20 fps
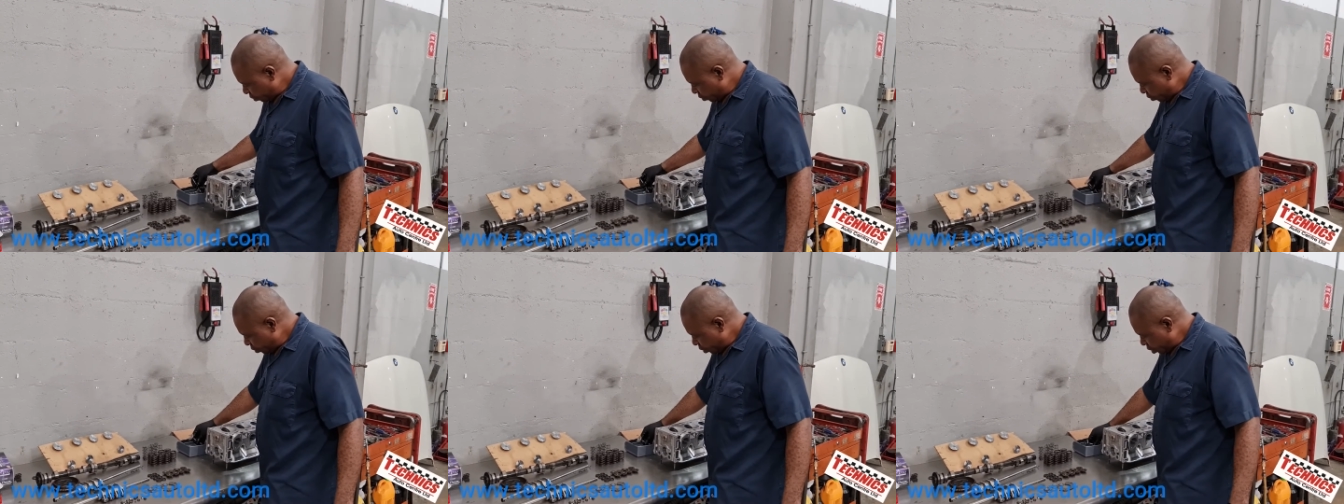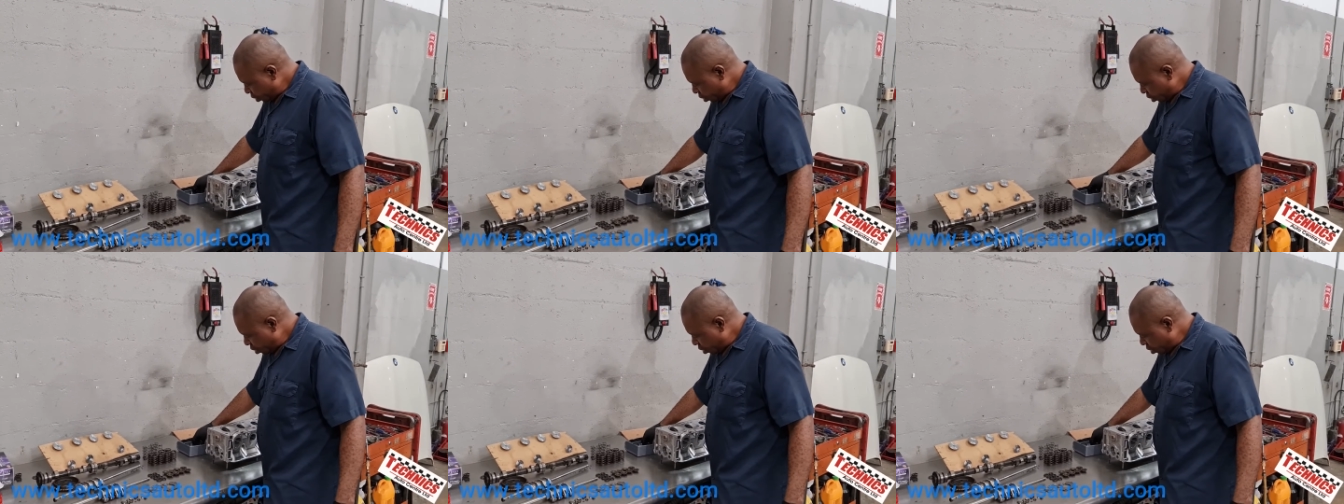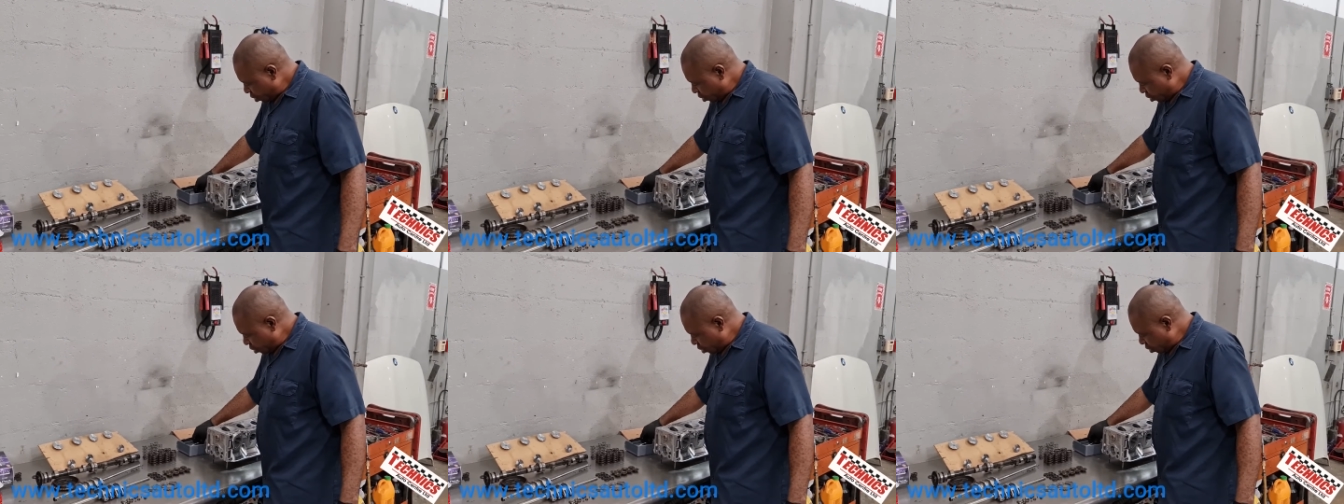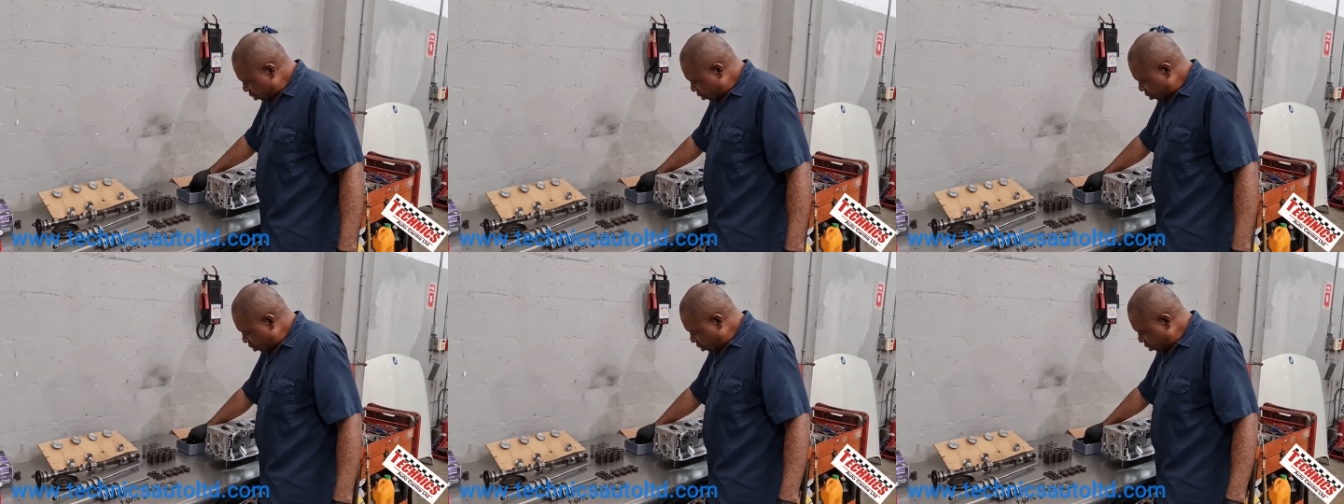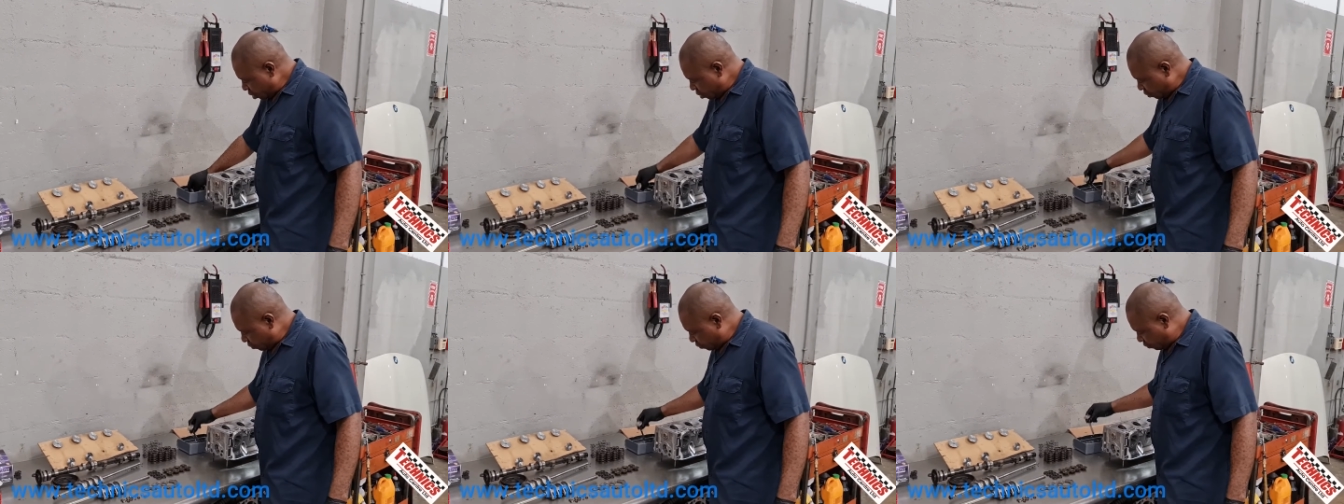
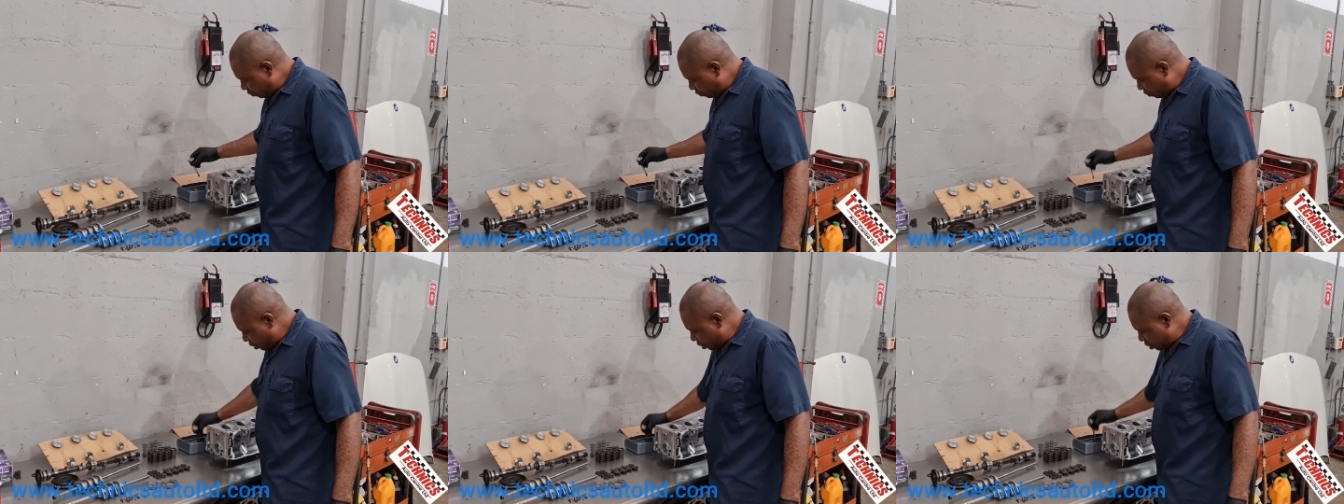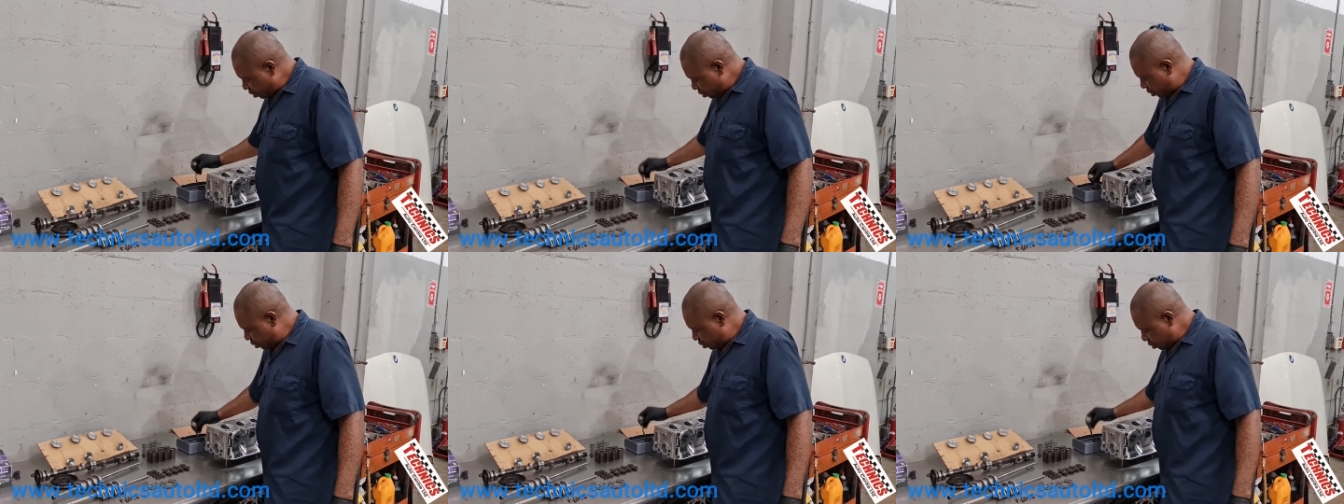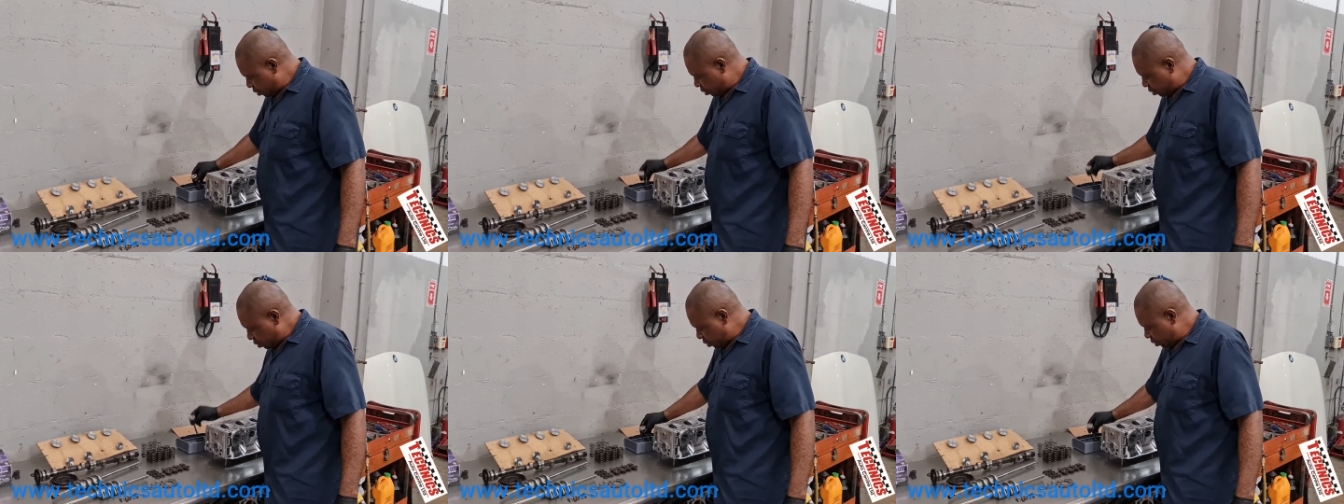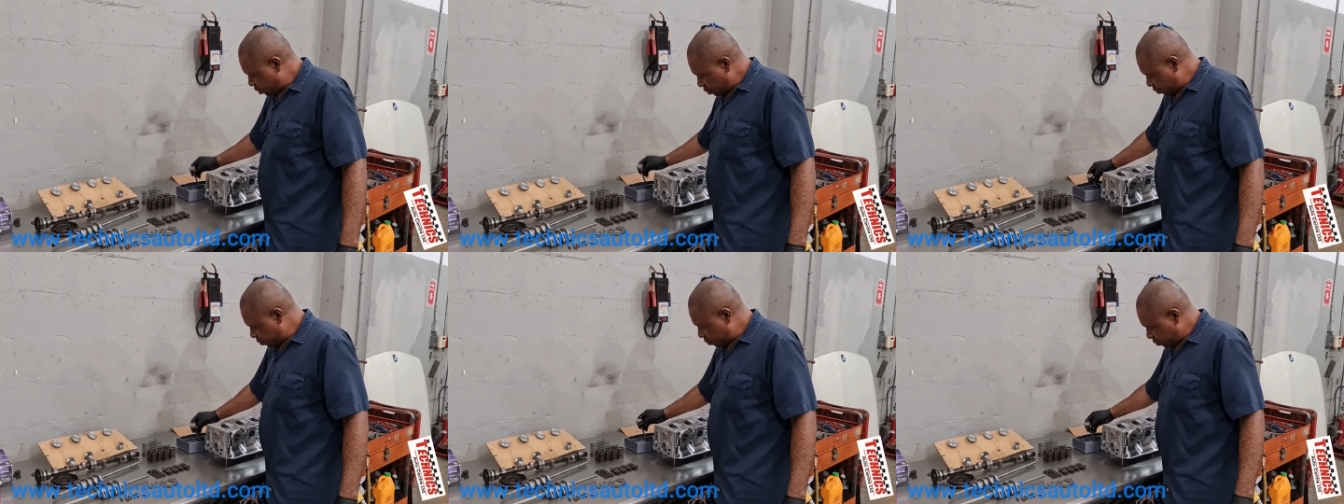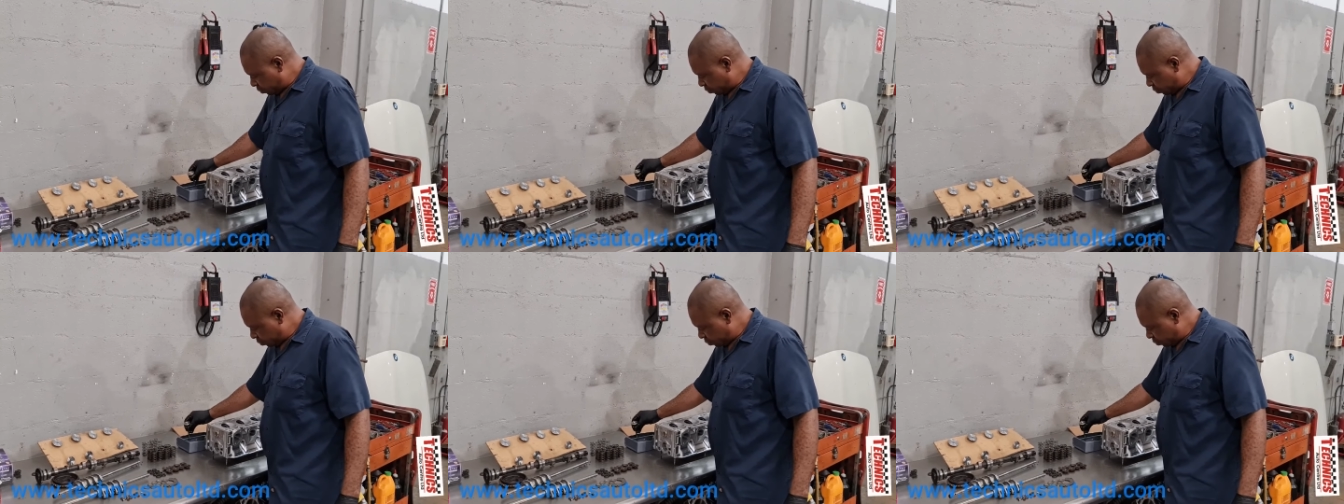a final clean,